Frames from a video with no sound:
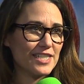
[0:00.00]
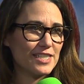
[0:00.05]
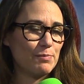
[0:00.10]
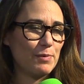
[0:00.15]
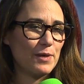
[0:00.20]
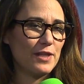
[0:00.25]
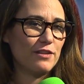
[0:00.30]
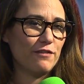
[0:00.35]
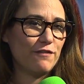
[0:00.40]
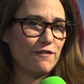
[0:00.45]
has
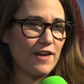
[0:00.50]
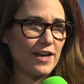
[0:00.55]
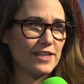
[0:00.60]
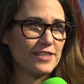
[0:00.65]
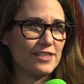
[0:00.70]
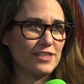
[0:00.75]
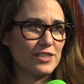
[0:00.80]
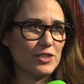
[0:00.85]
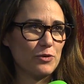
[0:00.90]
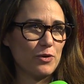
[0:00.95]
been the
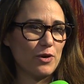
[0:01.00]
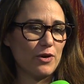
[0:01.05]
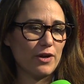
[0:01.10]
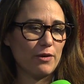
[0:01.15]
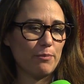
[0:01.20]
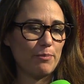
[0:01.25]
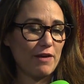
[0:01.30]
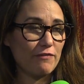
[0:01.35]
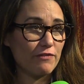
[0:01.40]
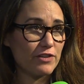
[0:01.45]
fastest growing
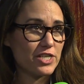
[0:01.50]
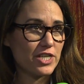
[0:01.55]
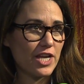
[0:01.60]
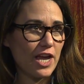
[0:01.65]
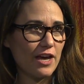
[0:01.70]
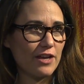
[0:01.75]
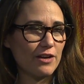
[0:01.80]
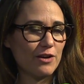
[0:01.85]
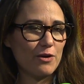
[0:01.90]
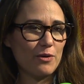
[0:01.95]
beverage
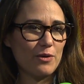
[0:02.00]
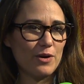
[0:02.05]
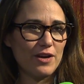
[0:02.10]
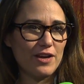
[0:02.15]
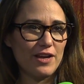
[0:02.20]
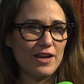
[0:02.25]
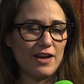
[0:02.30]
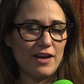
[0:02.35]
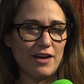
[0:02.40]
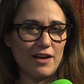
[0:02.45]

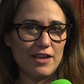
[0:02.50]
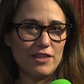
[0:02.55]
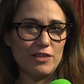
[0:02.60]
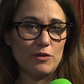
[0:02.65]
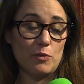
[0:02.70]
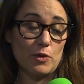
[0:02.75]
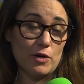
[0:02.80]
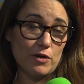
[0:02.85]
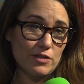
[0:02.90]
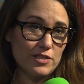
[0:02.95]
category in the
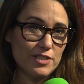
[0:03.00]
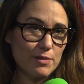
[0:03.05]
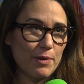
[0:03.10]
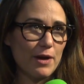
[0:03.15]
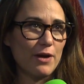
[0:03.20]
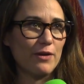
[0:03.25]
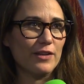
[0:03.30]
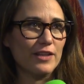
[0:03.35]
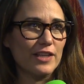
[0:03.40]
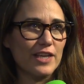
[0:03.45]
world,
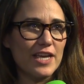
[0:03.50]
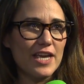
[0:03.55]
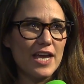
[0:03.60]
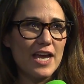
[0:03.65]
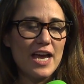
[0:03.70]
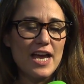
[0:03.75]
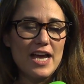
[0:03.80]
apparently.